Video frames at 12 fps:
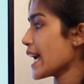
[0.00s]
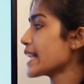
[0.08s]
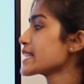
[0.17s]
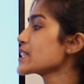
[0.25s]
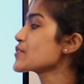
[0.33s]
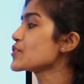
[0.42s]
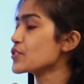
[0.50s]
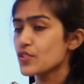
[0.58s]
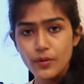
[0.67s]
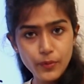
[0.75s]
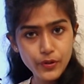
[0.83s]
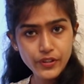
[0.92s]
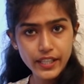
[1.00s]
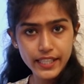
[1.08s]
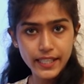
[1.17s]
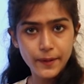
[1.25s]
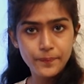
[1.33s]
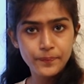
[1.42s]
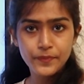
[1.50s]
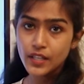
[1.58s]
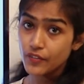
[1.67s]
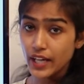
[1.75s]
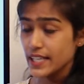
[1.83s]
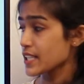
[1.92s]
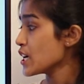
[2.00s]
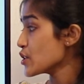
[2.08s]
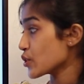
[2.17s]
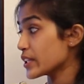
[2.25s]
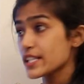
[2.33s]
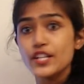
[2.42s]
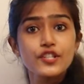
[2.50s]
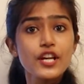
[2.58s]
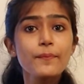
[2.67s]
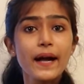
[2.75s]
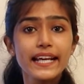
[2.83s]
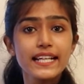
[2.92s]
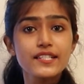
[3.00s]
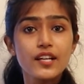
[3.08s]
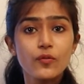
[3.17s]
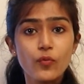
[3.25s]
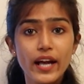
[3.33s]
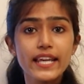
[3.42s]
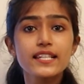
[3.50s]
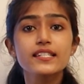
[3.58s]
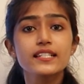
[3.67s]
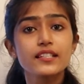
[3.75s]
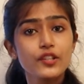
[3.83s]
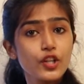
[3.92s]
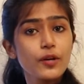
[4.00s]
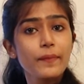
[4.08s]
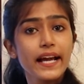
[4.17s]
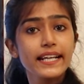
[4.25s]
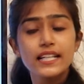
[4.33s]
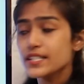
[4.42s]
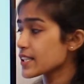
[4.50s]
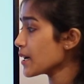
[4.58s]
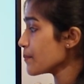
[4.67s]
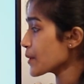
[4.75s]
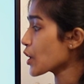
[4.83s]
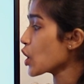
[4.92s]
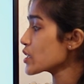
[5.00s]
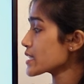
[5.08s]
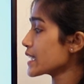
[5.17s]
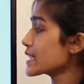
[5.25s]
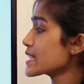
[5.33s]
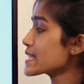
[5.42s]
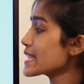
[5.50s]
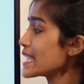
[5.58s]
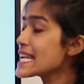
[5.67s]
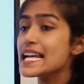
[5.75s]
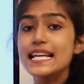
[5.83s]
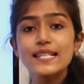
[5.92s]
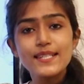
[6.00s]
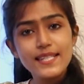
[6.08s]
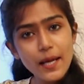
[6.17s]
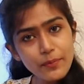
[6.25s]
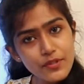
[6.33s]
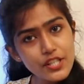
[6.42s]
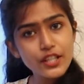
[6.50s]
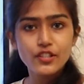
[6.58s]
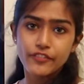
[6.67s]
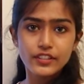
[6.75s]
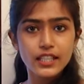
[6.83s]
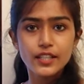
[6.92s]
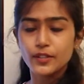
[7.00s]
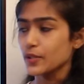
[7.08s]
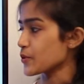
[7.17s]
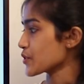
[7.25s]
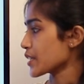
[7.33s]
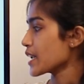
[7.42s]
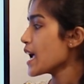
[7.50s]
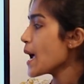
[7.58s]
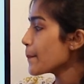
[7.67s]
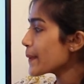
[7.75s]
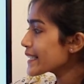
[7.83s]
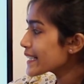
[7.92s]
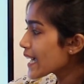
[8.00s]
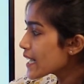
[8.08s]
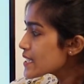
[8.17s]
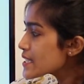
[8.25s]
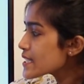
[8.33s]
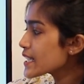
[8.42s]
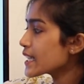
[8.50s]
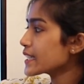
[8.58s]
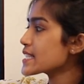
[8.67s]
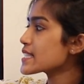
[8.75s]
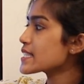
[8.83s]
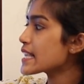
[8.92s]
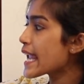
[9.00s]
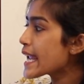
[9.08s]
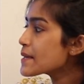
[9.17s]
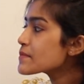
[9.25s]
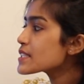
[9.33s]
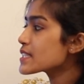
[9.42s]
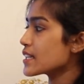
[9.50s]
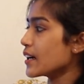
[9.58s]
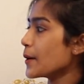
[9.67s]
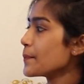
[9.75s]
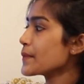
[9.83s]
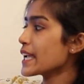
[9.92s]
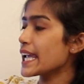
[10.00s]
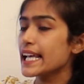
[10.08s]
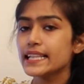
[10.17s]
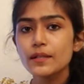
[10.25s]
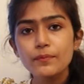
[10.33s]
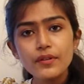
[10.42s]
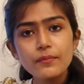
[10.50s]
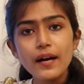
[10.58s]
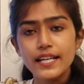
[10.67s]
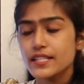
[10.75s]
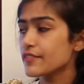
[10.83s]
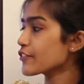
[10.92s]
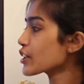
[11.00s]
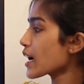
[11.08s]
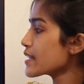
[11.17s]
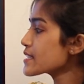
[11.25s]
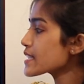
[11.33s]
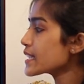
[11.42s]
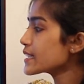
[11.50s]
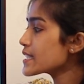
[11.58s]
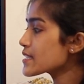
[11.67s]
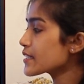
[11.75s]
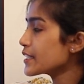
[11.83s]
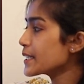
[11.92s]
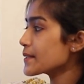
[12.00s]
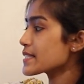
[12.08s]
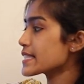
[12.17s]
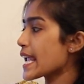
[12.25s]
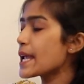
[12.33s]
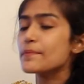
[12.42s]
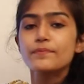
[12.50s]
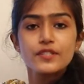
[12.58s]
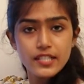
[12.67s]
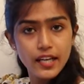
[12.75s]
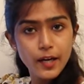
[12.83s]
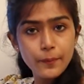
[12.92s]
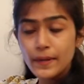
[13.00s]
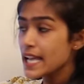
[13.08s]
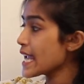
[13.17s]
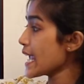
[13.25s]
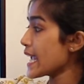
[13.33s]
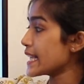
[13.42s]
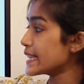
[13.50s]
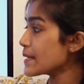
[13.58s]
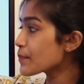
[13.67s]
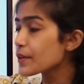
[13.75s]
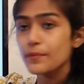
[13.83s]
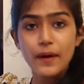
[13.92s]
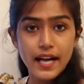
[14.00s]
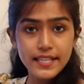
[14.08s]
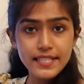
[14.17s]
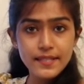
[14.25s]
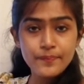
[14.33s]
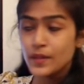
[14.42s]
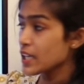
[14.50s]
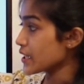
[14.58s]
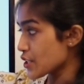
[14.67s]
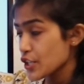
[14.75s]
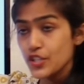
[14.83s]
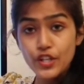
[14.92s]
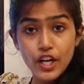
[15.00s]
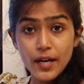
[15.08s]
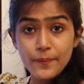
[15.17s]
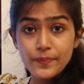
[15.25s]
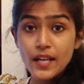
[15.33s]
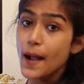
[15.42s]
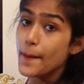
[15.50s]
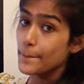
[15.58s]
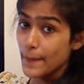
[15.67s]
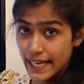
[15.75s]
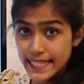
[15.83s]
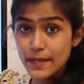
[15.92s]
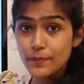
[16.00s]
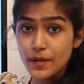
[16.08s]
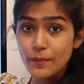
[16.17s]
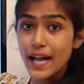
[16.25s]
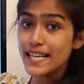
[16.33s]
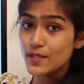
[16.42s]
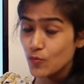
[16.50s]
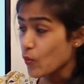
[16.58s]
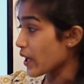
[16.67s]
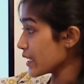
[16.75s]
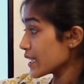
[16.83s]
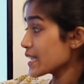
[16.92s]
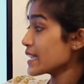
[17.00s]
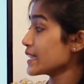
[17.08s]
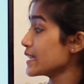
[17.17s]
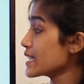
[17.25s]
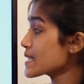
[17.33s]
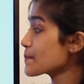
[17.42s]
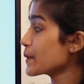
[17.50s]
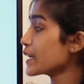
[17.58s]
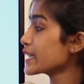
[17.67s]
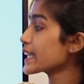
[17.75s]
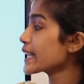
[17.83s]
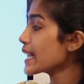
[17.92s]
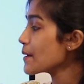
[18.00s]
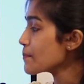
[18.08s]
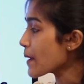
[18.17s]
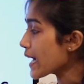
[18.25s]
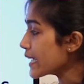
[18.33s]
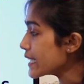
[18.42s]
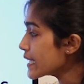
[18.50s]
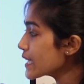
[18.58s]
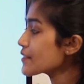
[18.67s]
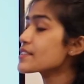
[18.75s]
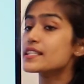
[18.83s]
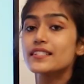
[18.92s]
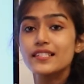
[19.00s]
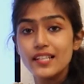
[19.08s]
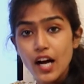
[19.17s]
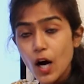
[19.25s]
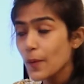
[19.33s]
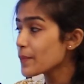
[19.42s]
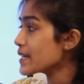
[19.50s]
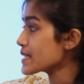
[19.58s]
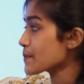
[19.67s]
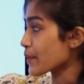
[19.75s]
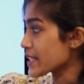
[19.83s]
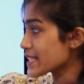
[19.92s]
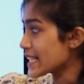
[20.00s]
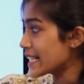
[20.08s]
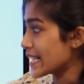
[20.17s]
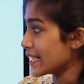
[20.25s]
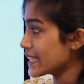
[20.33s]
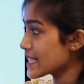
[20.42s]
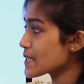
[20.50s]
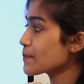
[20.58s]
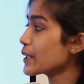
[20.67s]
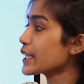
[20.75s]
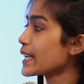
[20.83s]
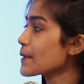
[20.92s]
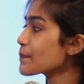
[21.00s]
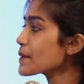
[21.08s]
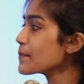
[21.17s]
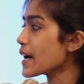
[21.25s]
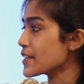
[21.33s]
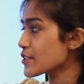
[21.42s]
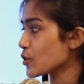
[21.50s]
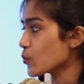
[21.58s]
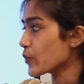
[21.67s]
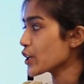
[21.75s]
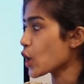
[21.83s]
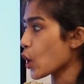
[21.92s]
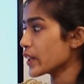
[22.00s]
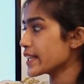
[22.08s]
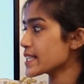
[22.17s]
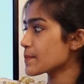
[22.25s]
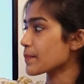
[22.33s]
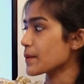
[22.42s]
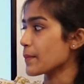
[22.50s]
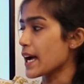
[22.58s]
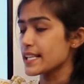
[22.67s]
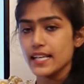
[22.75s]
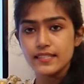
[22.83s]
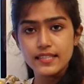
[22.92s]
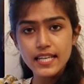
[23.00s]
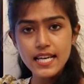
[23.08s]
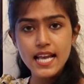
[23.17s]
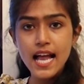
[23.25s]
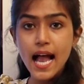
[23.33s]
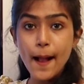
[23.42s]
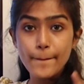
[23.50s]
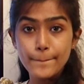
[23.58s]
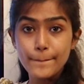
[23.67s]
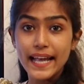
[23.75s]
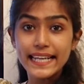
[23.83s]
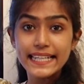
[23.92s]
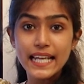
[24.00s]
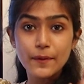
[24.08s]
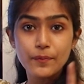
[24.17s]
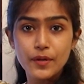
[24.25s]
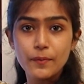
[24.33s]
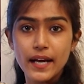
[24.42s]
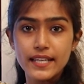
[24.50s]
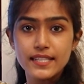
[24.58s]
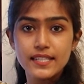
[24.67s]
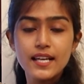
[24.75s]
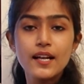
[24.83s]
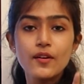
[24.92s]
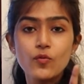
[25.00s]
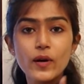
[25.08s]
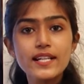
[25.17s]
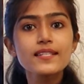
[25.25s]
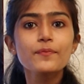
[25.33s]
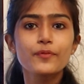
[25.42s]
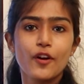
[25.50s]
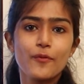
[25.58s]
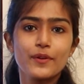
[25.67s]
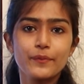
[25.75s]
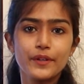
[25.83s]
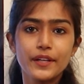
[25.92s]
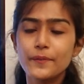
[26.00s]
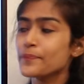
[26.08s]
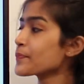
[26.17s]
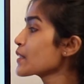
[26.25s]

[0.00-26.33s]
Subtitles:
that is distributed here, right. So, this is your minor term. Why is it your minor term? Because it is the subject of the conclusion. But consider the same term in the premise. If you consider this same term in the premise, this is your minor premise. Why? This particular minor term is present in this particular premise. So, we call this premise as the minor premise. What is the problem here?